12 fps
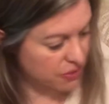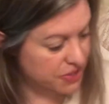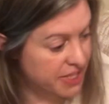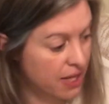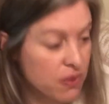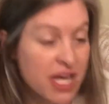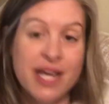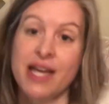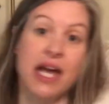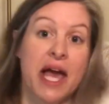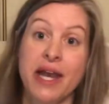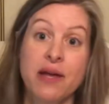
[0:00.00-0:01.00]
So
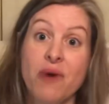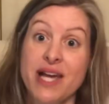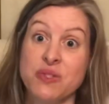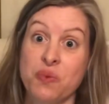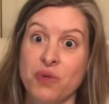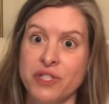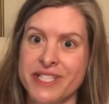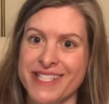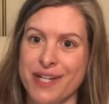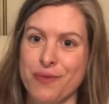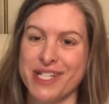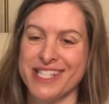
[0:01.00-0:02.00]
anyways, we'll
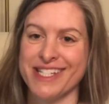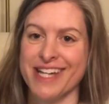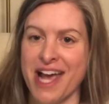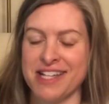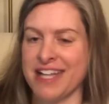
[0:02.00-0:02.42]
see what's next.